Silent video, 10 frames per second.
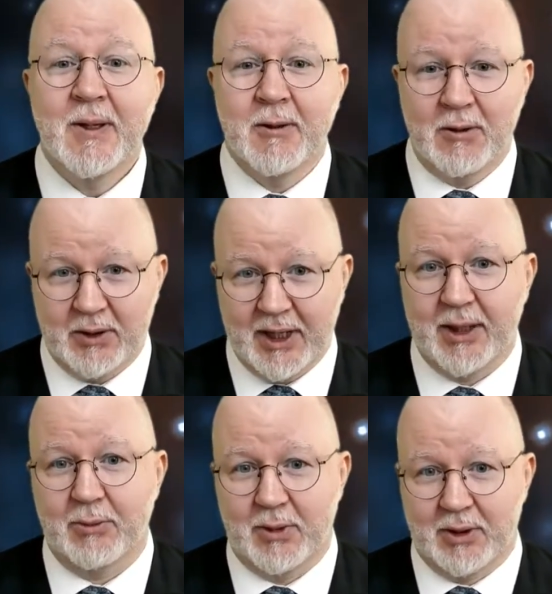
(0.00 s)
okay,
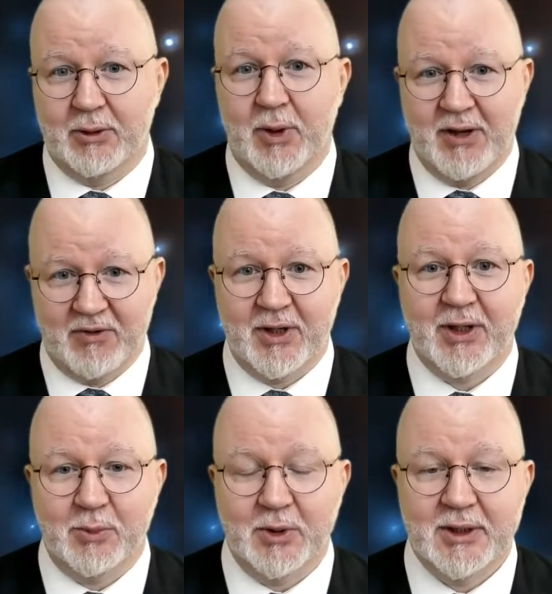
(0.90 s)
well, you have
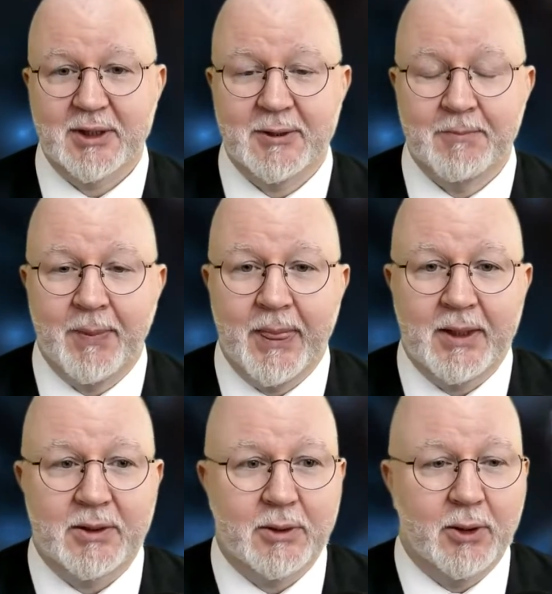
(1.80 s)
arguments
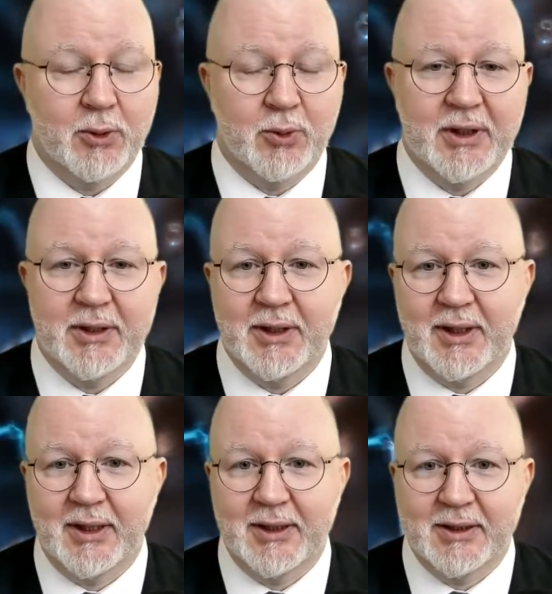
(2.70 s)
to go with
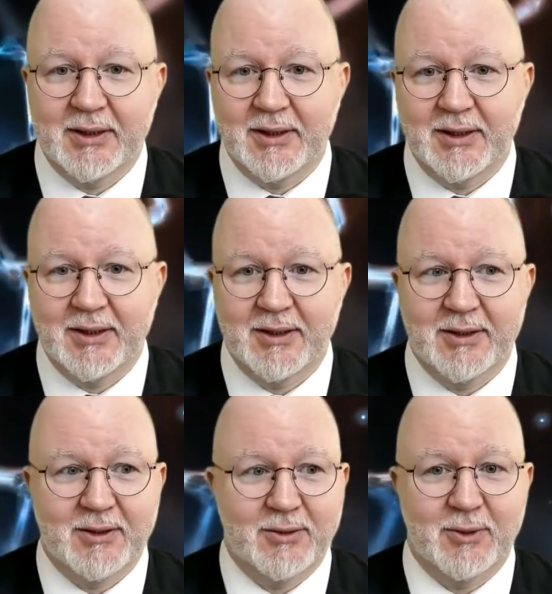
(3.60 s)
and
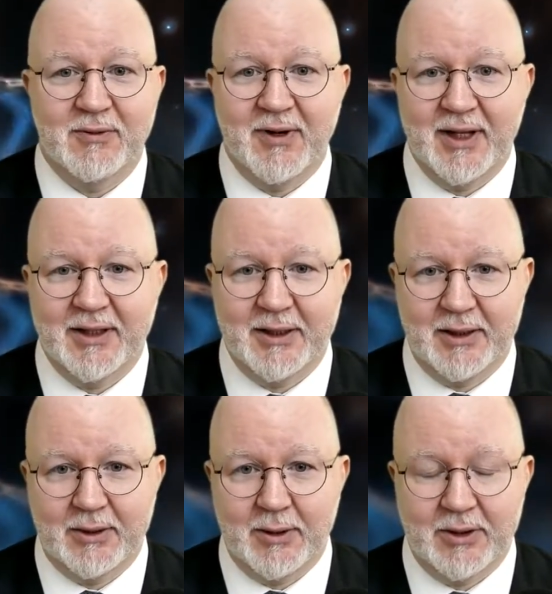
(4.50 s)
to invalidate the
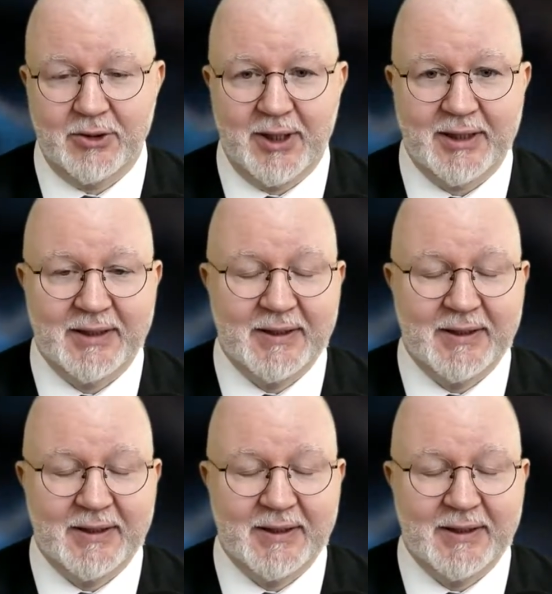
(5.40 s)
contract.